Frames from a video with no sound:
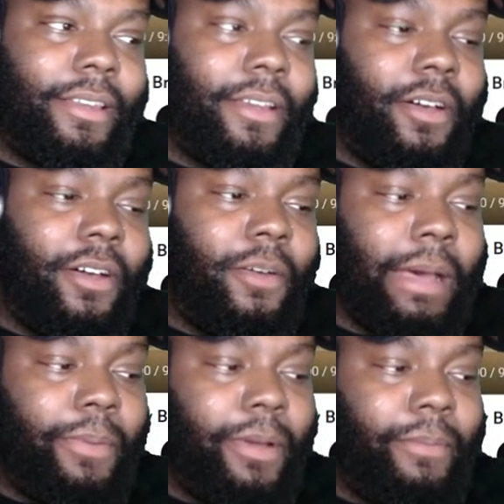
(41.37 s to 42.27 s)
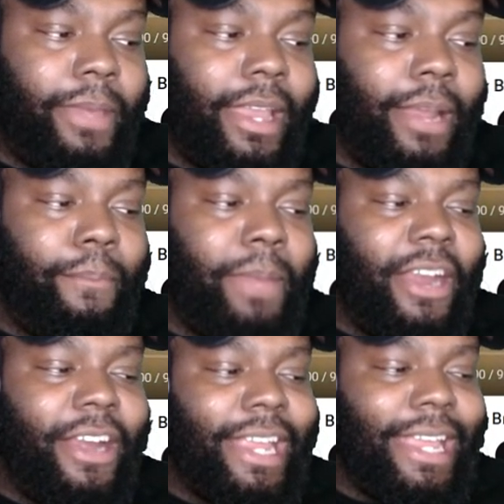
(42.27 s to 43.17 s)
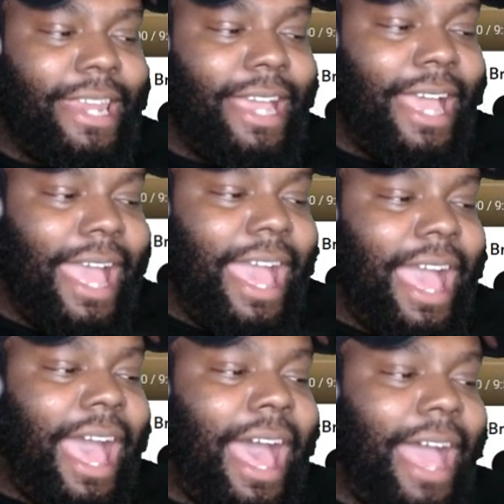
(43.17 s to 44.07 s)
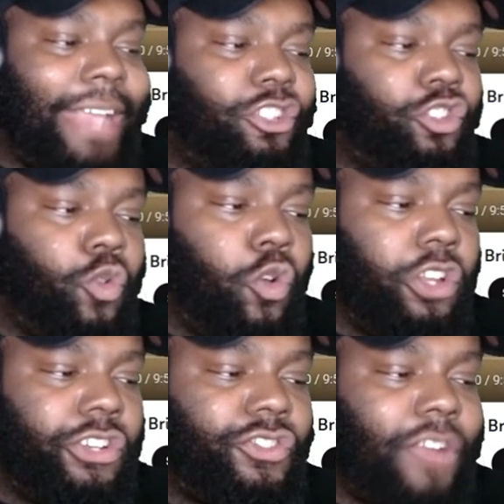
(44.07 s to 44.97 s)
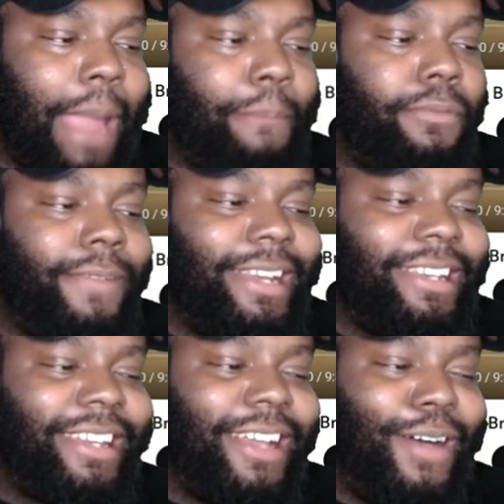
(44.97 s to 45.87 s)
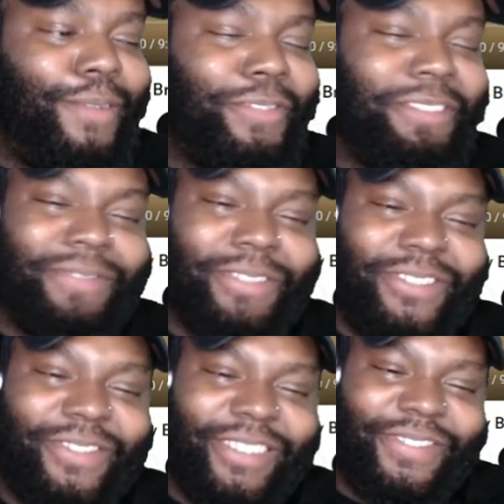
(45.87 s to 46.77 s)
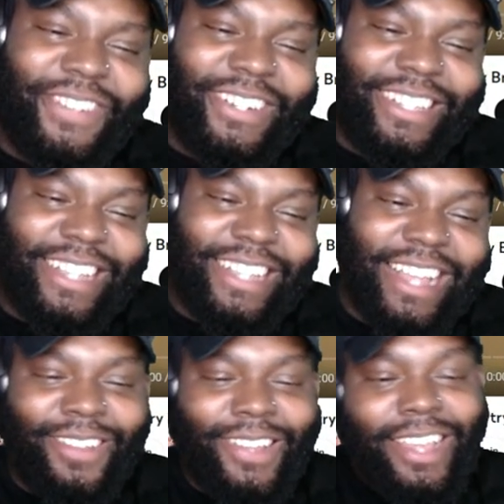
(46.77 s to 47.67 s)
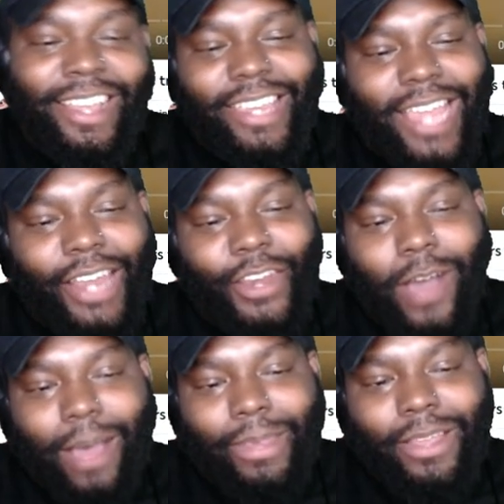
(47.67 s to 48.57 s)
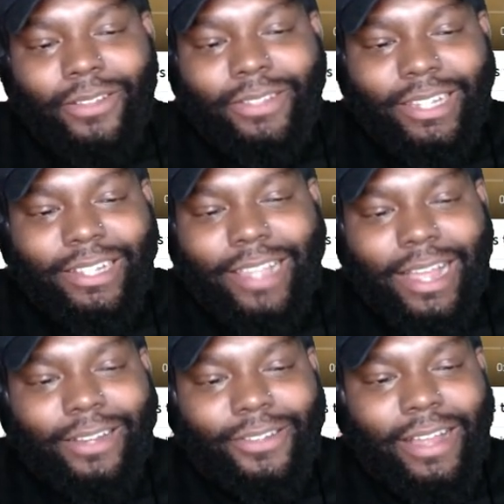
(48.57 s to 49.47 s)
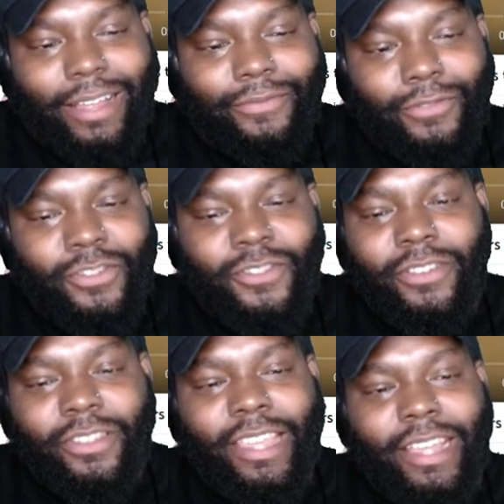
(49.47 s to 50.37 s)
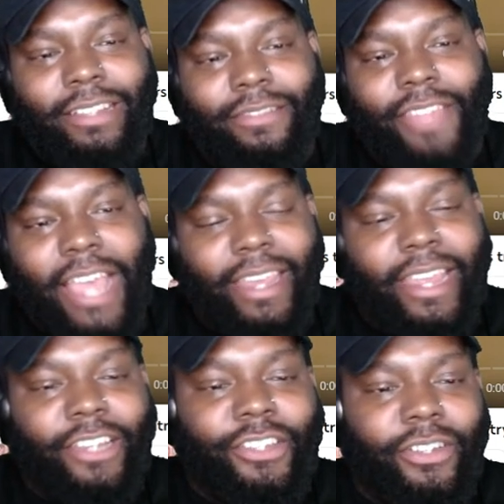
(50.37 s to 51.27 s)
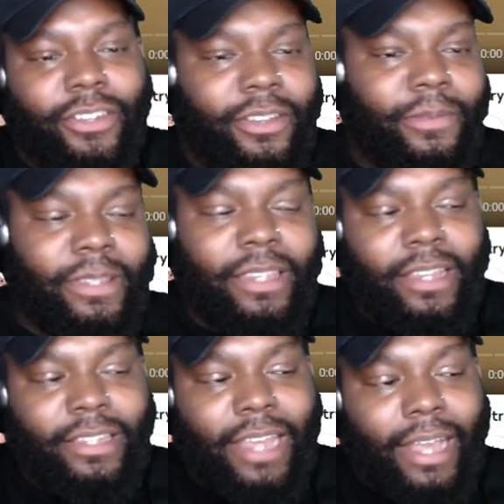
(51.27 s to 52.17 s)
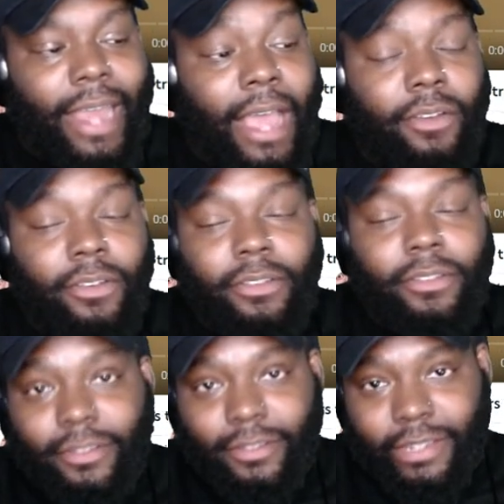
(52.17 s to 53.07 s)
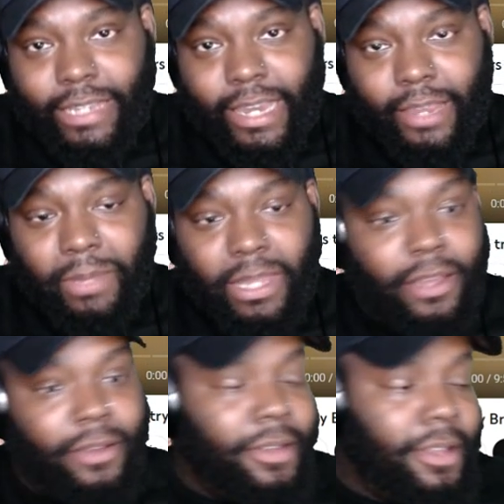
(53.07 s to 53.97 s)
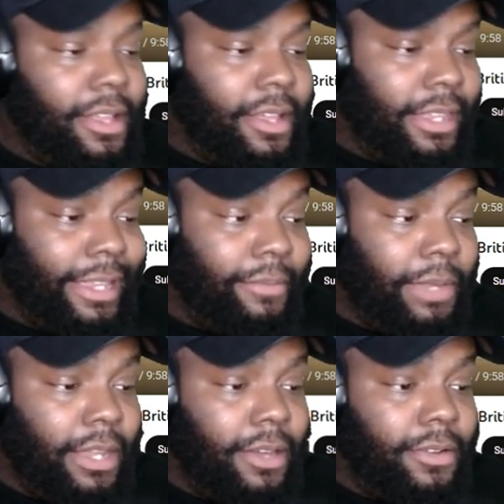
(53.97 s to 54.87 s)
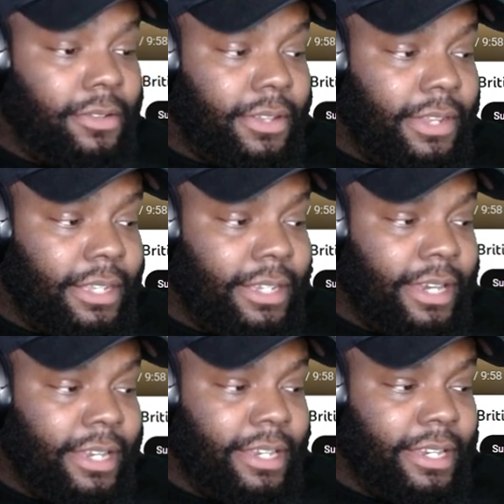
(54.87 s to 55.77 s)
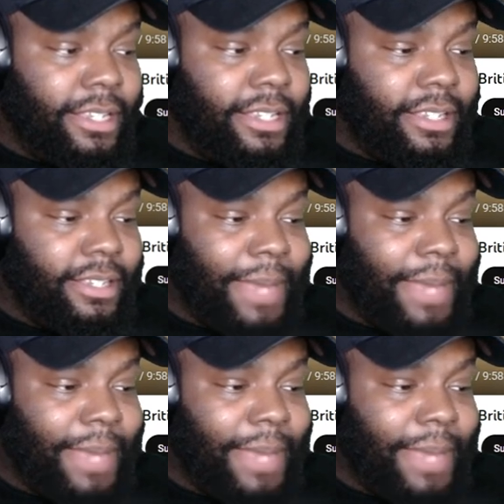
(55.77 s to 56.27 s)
all pop up, man. American high schoolers try British comfort food for the first time. Y'all know I be on TikTok trying food and things of that nature. You know what I'm saying? Check it out. Link it below link below. So let's get into this. This is by